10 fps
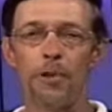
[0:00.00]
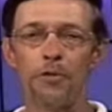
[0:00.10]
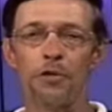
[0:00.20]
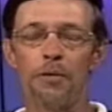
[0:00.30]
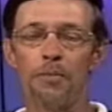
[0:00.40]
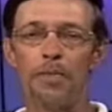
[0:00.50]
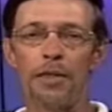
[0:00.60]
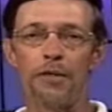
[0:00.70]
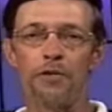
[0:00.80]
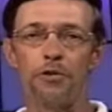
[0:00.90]
boats coming
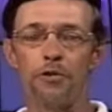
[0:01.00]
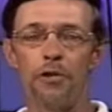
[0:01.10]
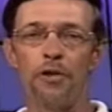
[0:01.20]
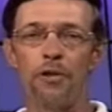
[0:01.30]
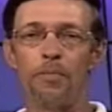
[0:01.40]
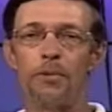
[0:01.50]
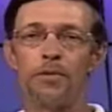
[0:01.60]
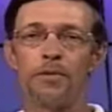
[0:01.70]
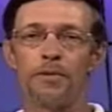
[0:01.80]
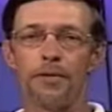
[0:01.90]
back into the
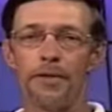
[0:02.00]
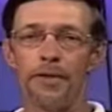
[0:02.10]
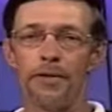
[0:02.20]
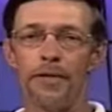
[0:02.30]
harbors uh,